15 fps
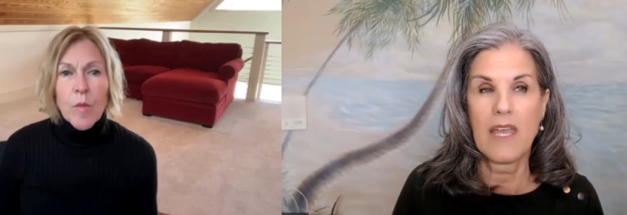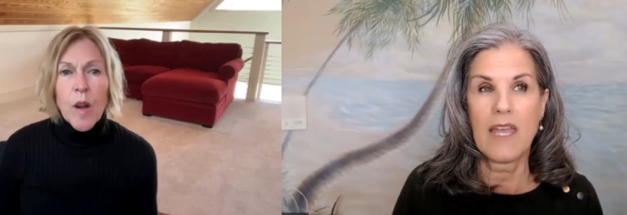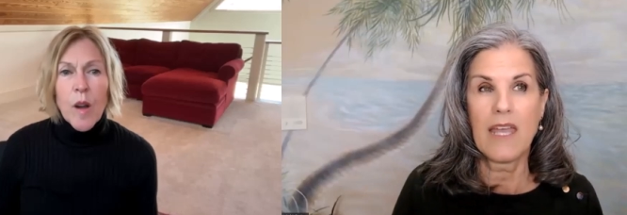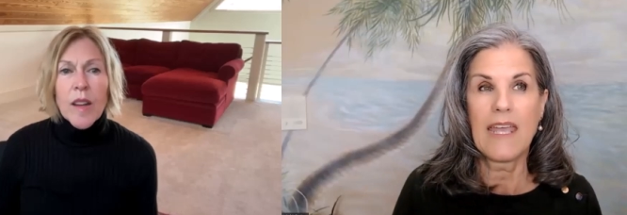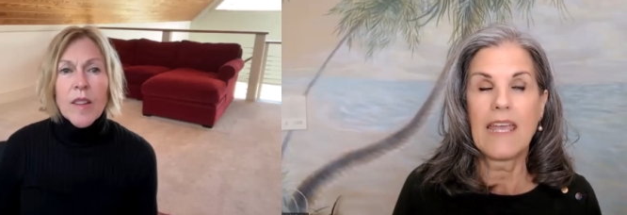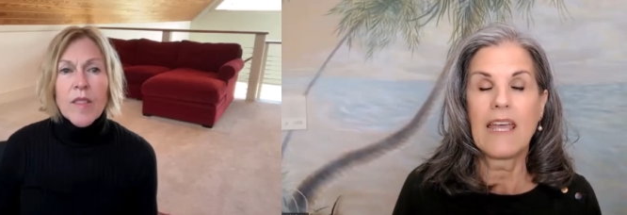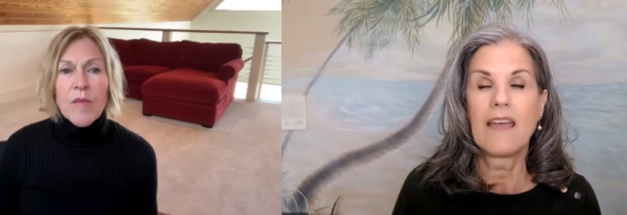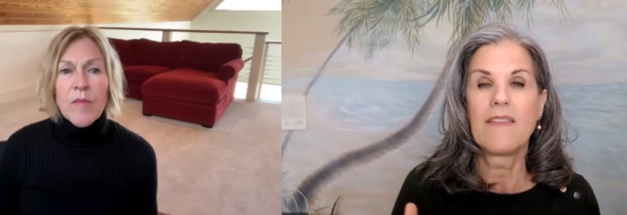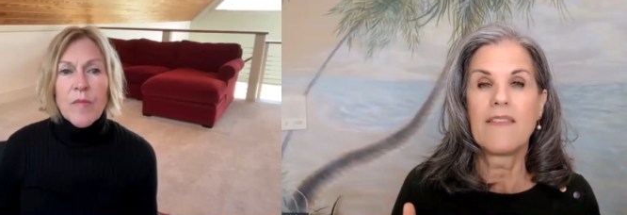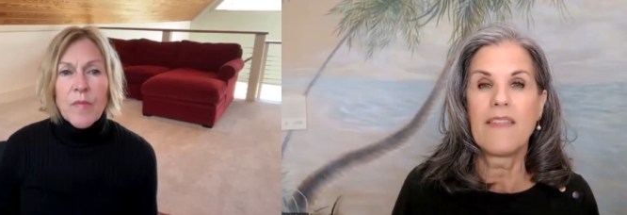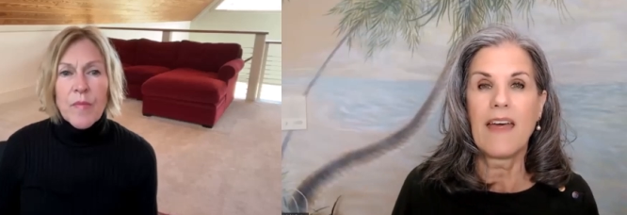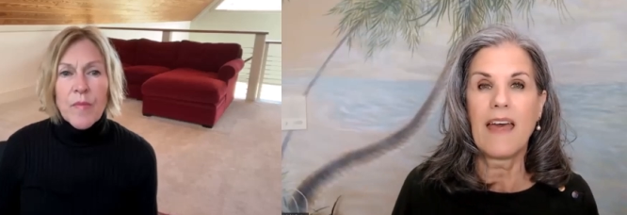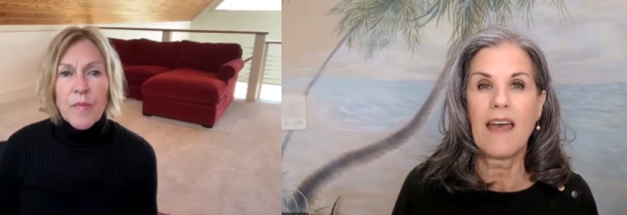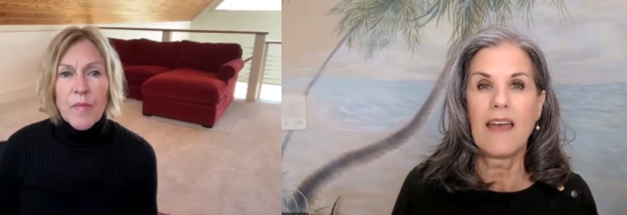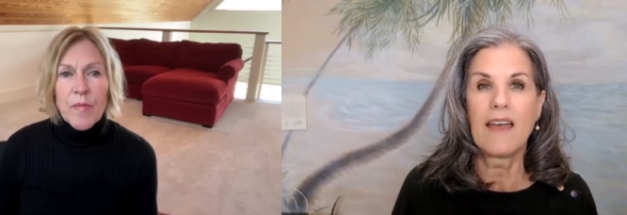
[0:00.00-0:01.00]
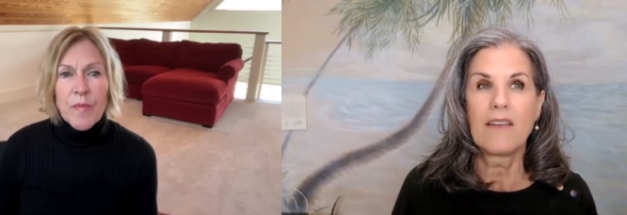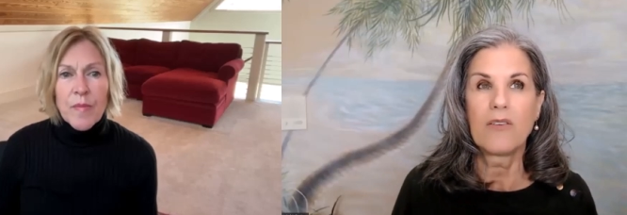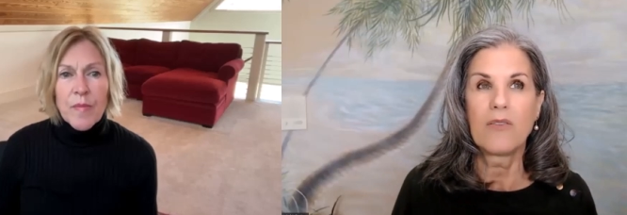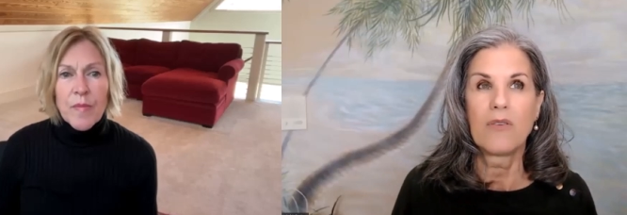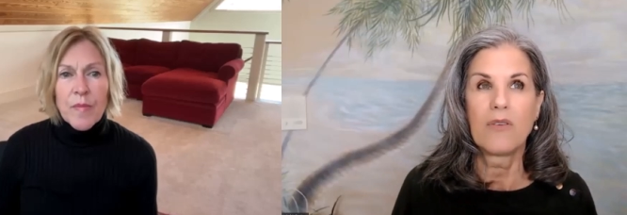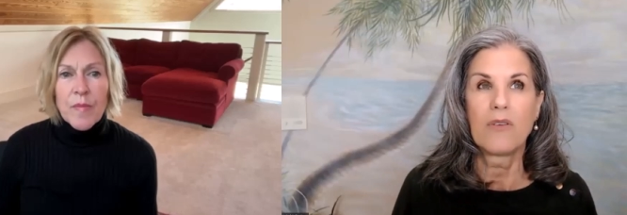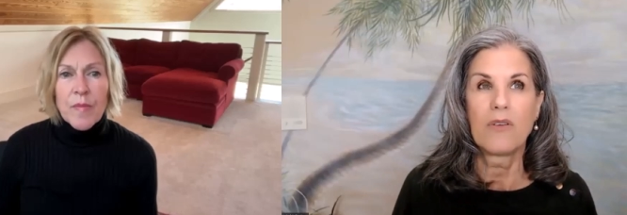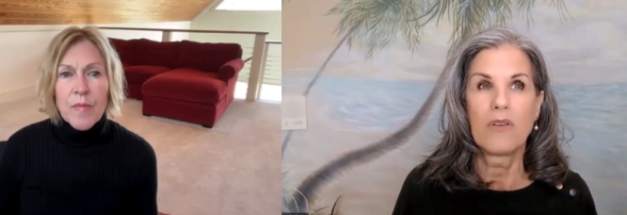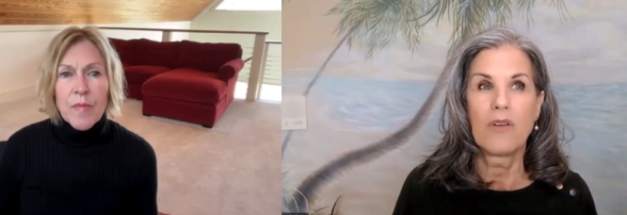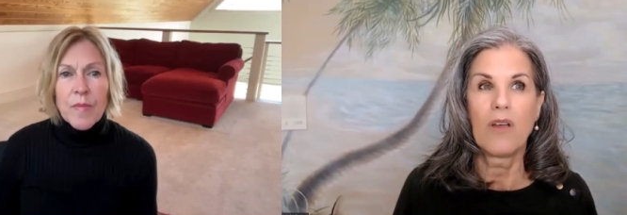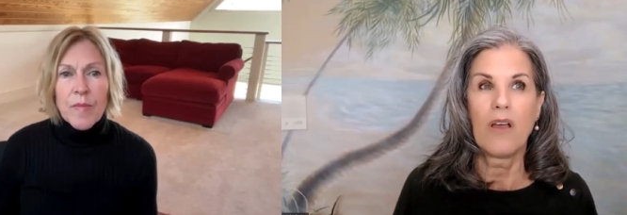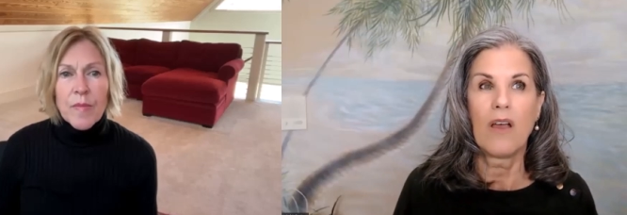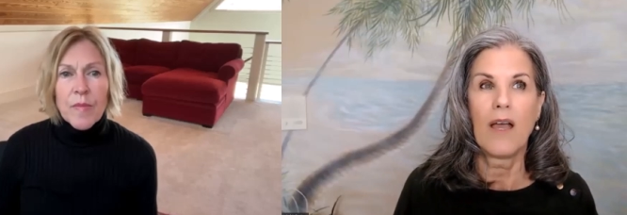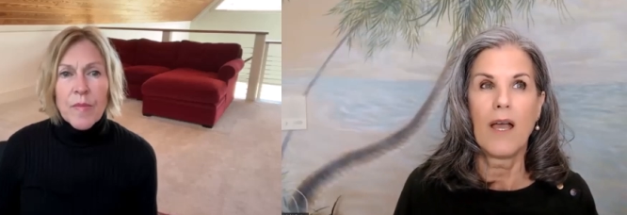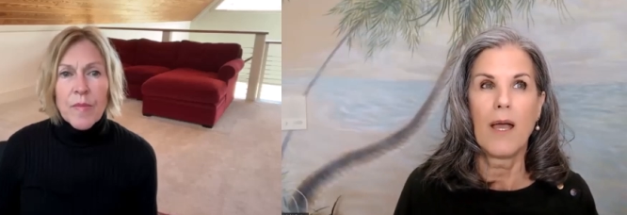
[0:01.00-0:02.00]
Speaker 1: Right. And that,
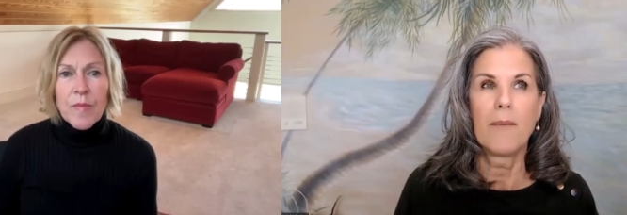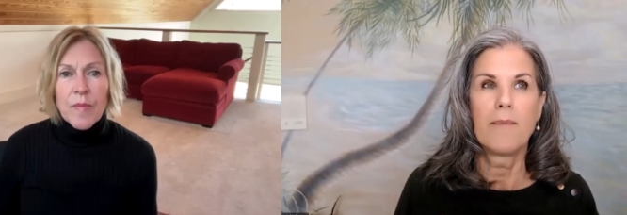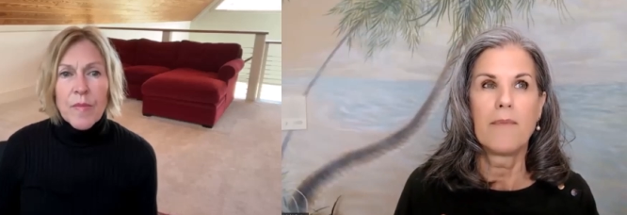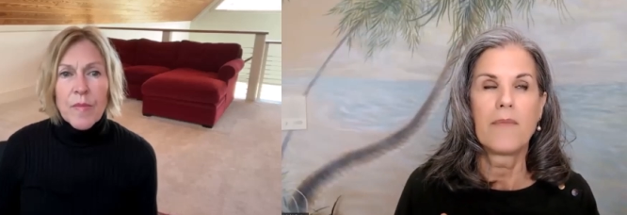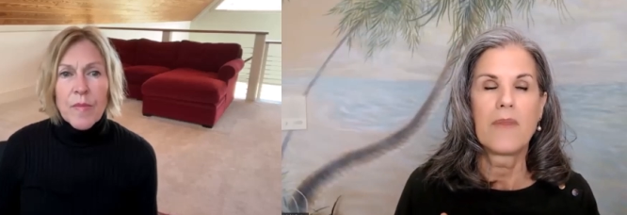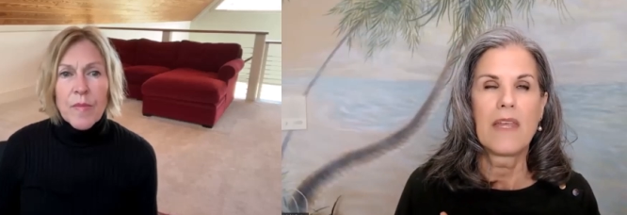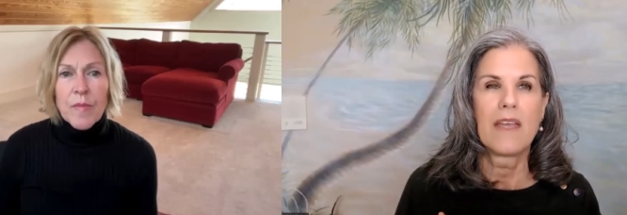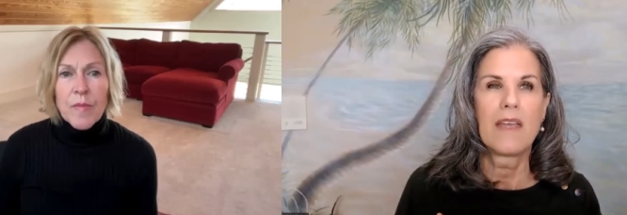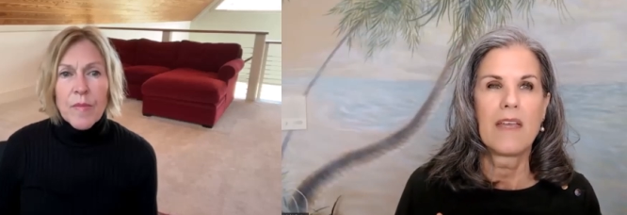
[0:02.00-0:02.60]
um,